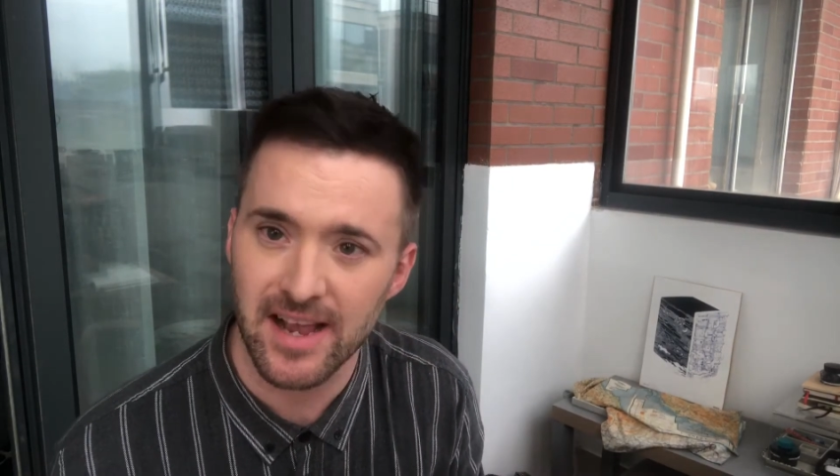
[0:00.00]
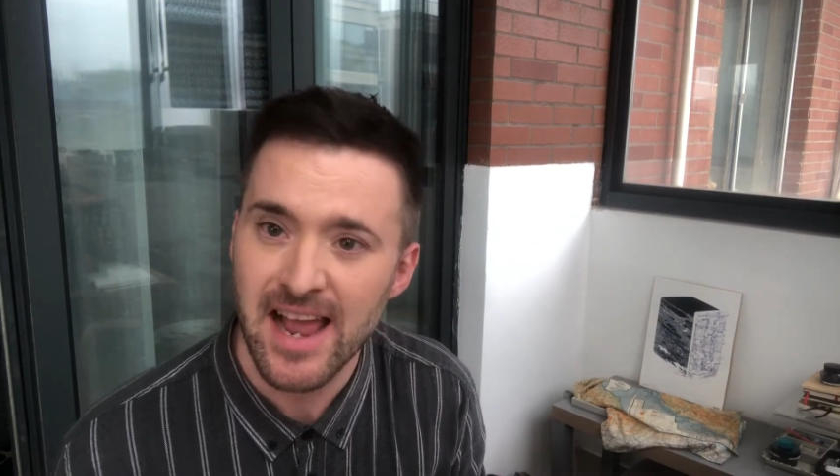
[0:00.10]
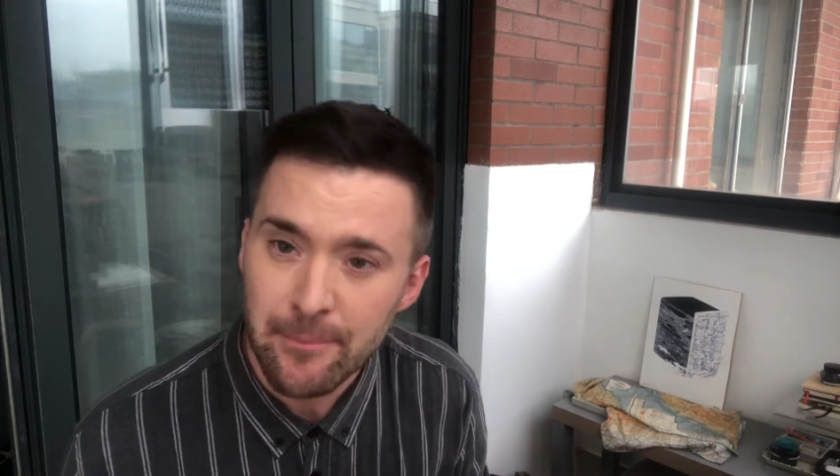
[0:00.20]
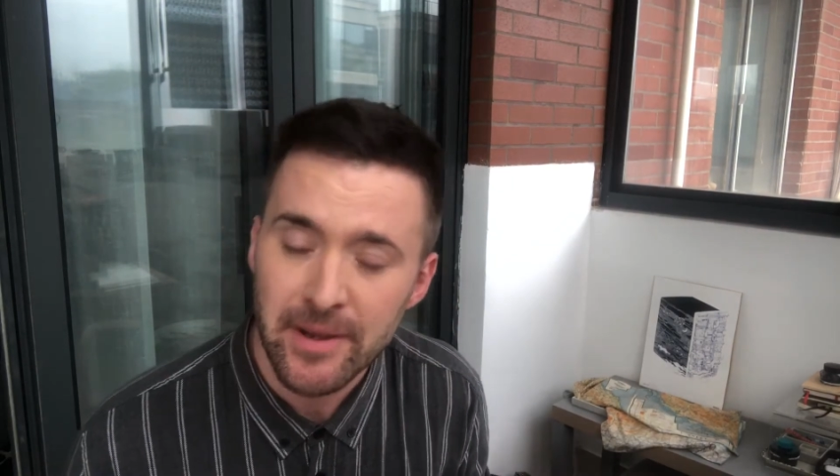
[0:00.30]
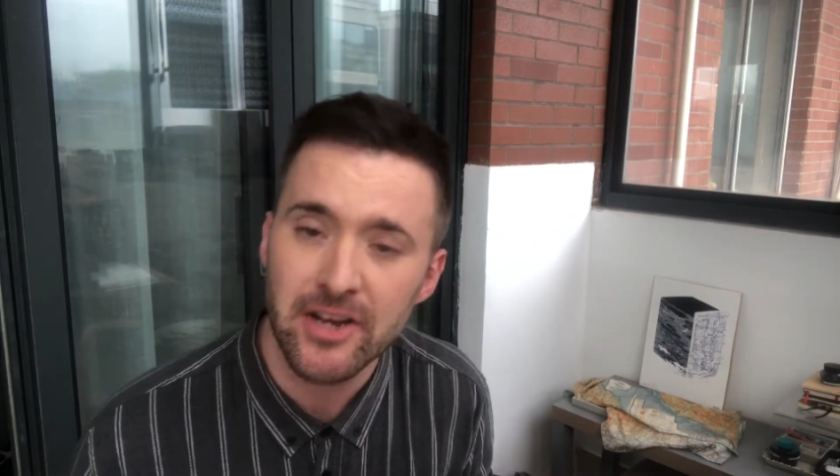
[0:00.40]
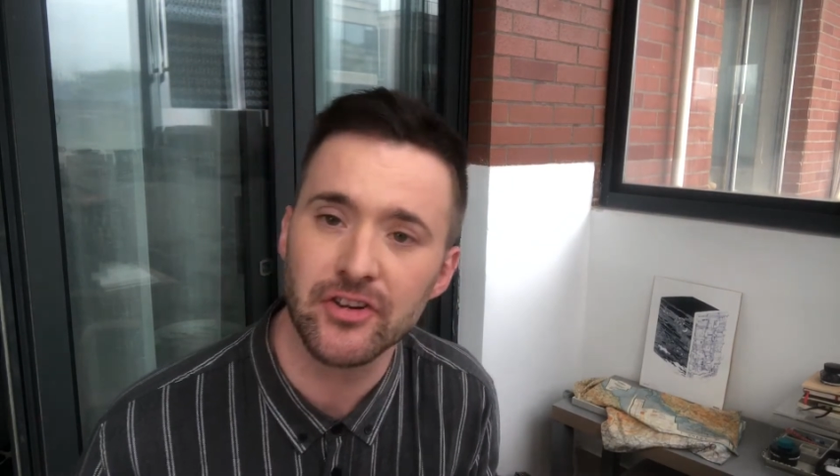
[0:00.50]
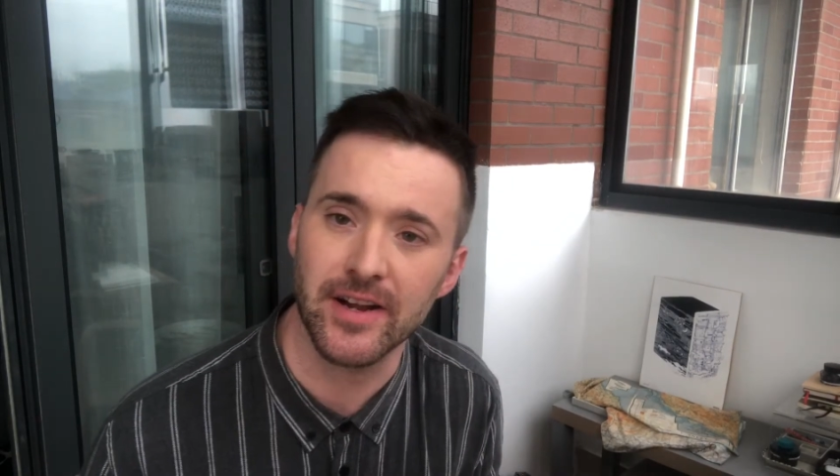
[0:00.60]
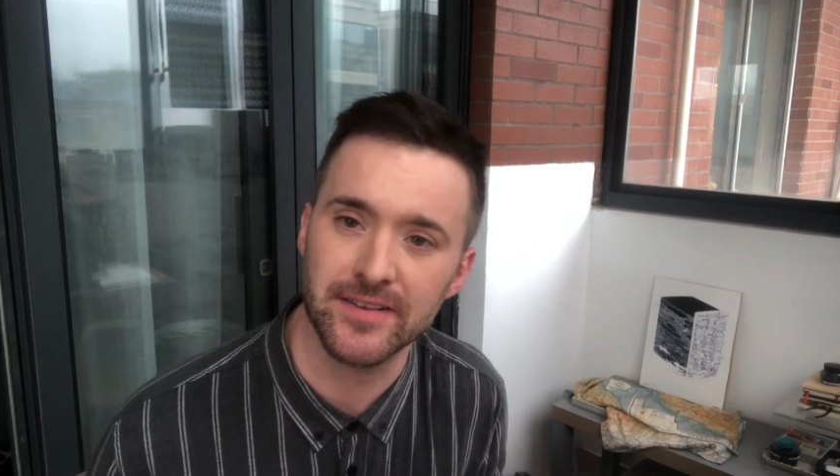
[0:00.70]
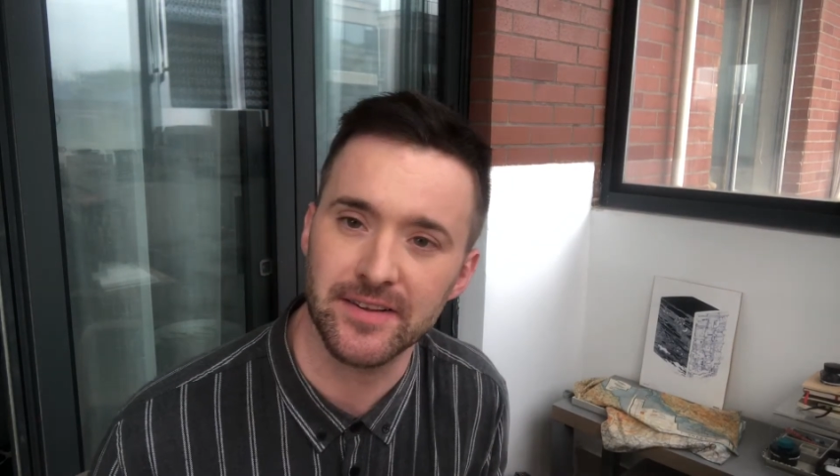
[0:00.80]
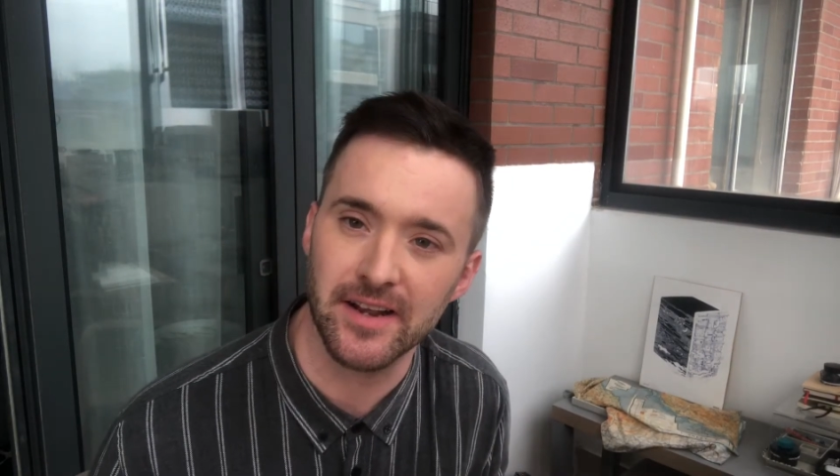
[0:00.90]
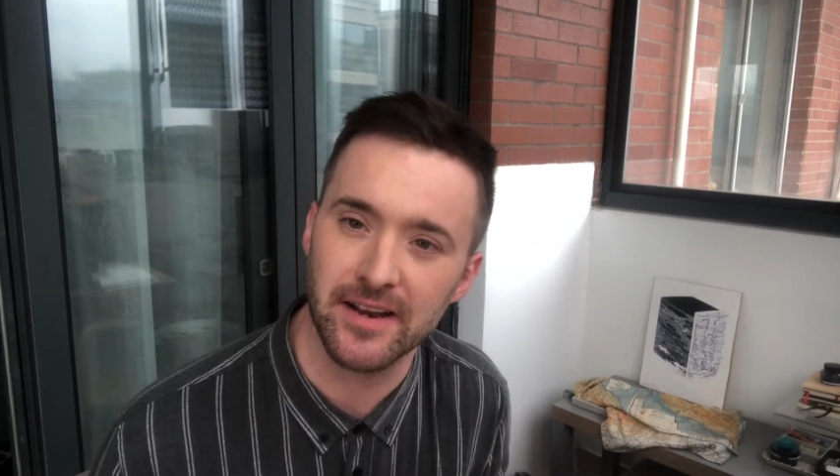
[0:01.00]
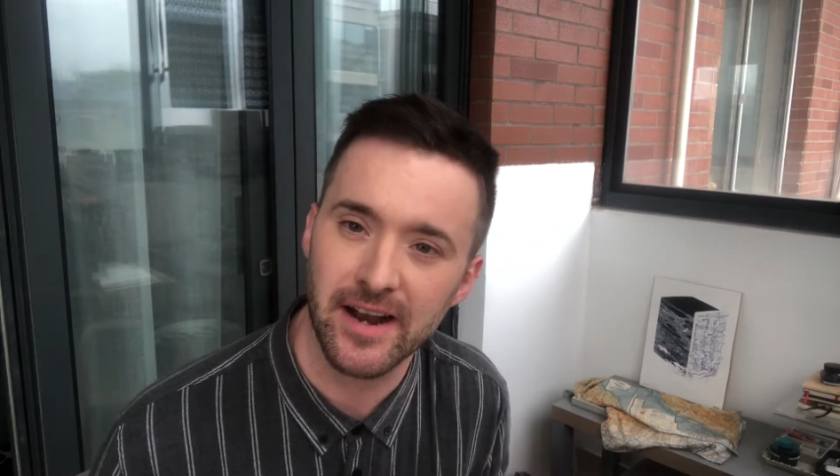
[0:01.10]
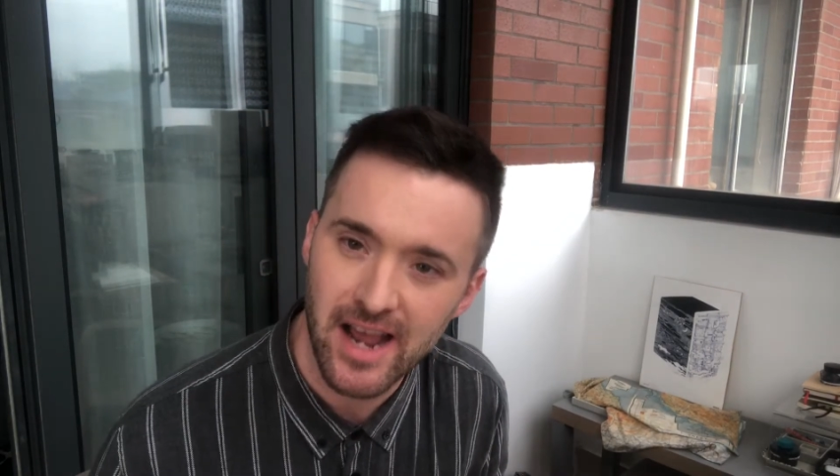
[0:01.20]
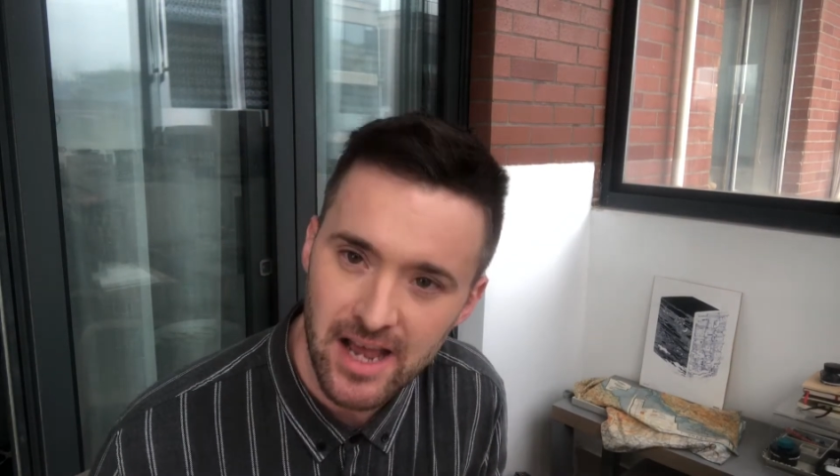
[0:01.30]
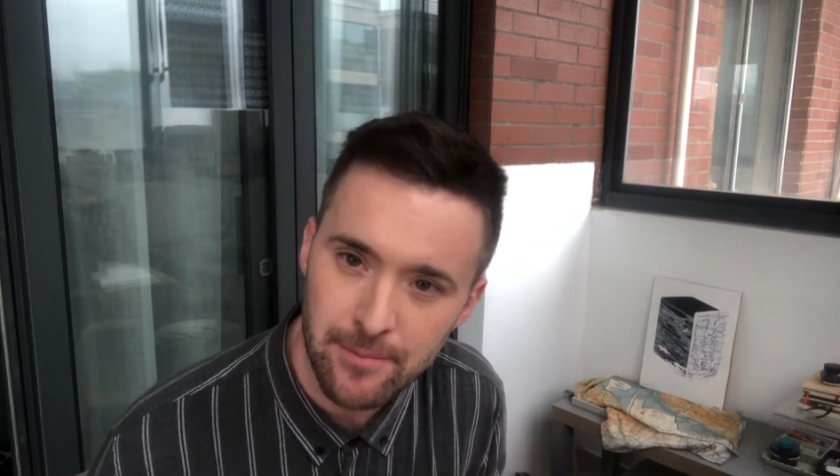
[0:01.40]
I am interested and
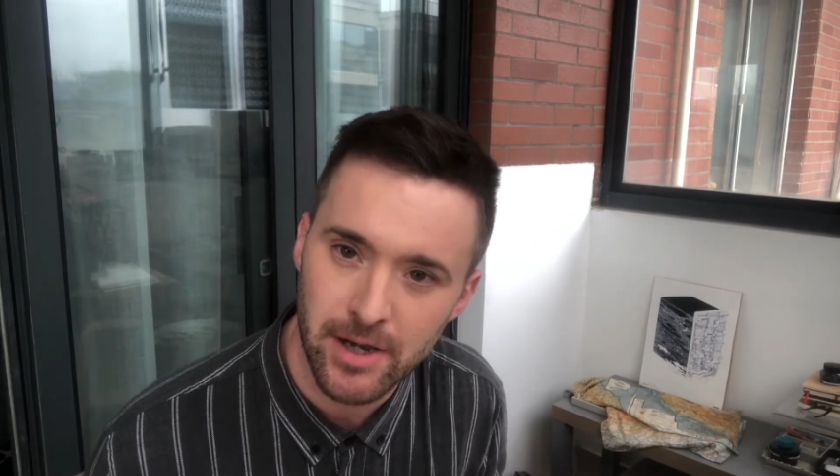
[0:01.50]
I am